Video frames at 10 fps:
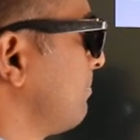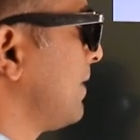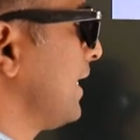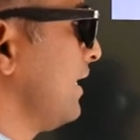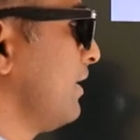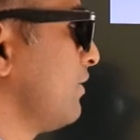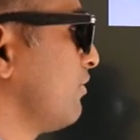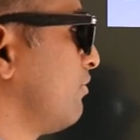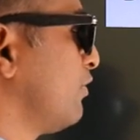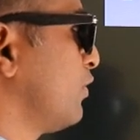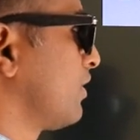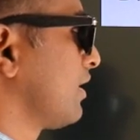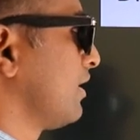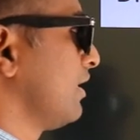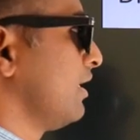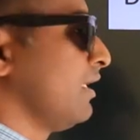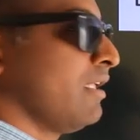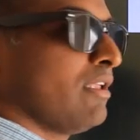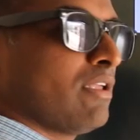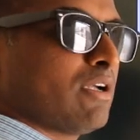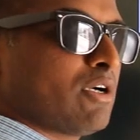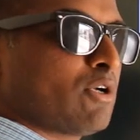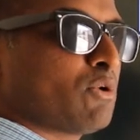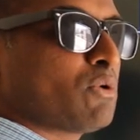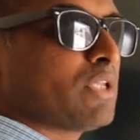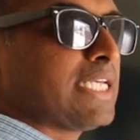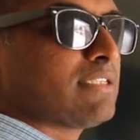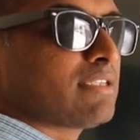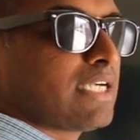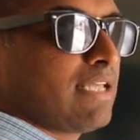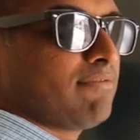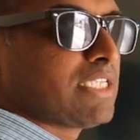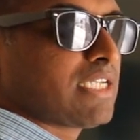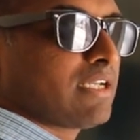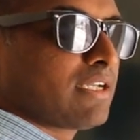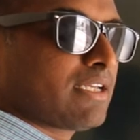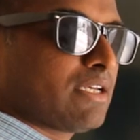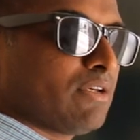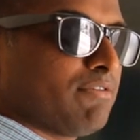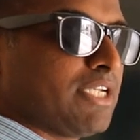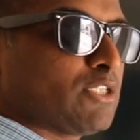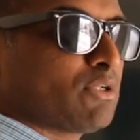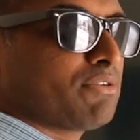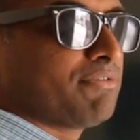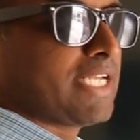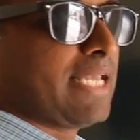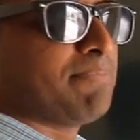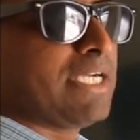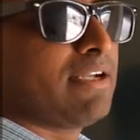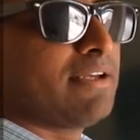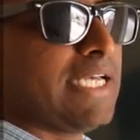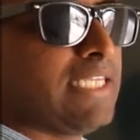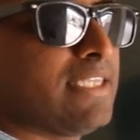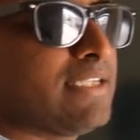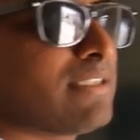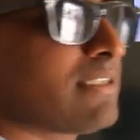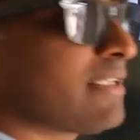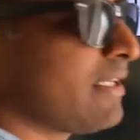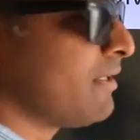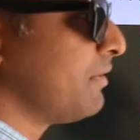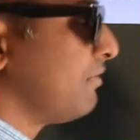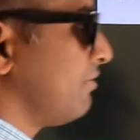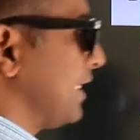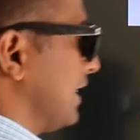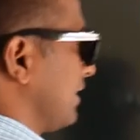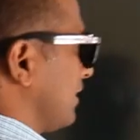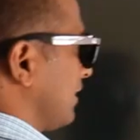by 4. To do this division, we should frame it in this way.